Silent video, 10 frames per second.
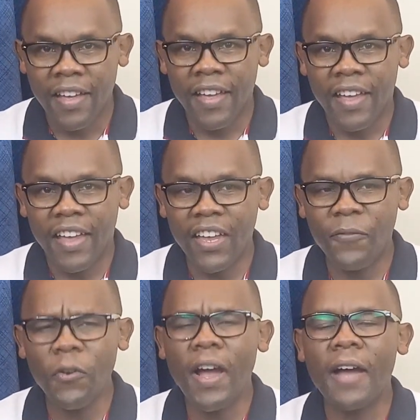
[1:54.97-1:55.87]
If you
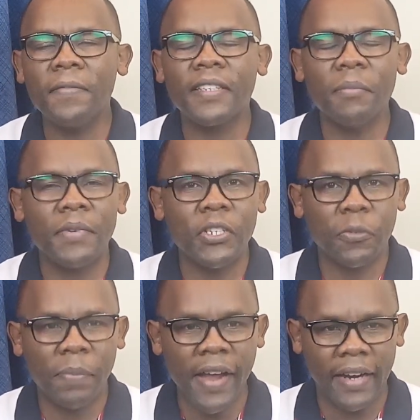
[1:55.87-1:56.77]
have some
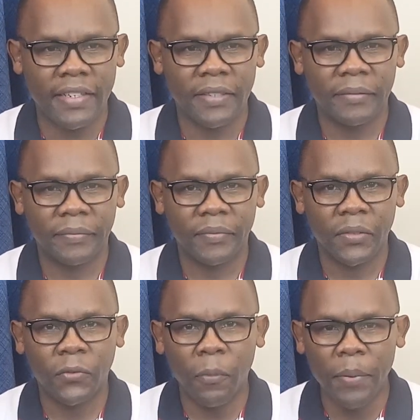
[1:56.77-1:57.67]
respect
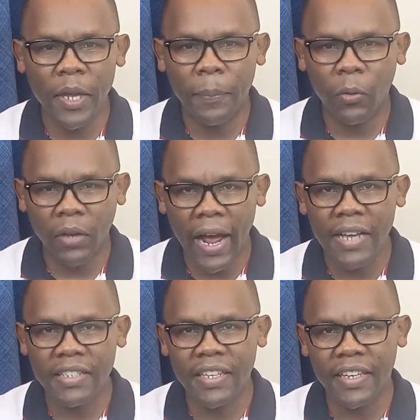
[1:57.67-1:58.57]
for people as
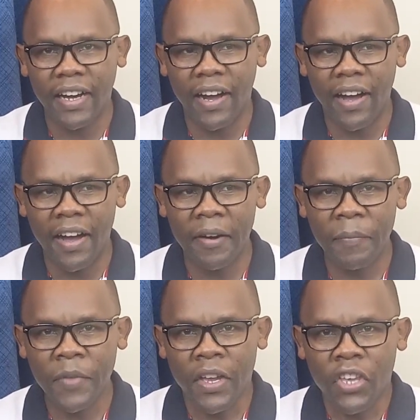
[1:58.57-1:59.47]
they are,
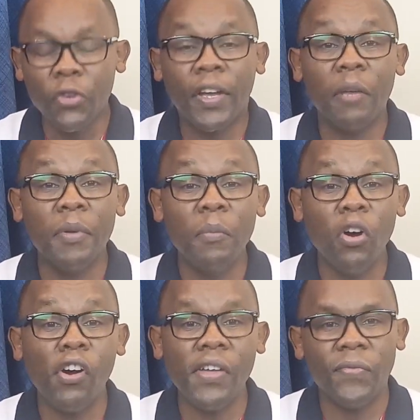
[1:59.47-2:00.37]
you can be more
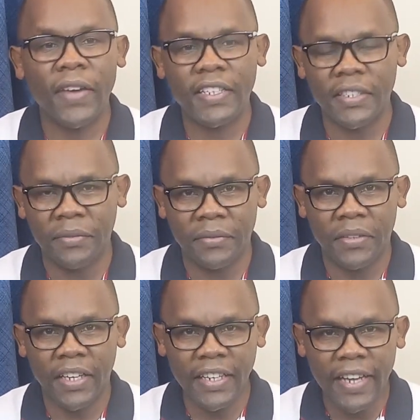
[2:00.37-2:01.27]
effective
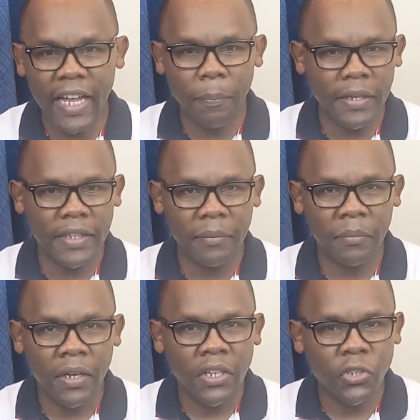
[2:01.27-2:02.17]
in helping them
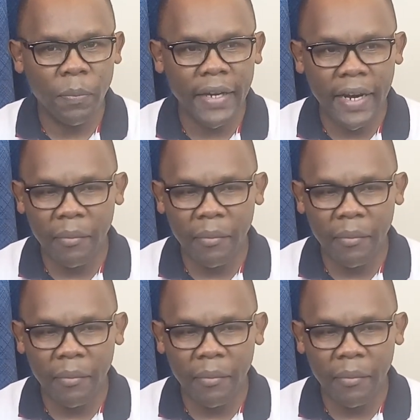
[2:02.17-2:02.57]
to become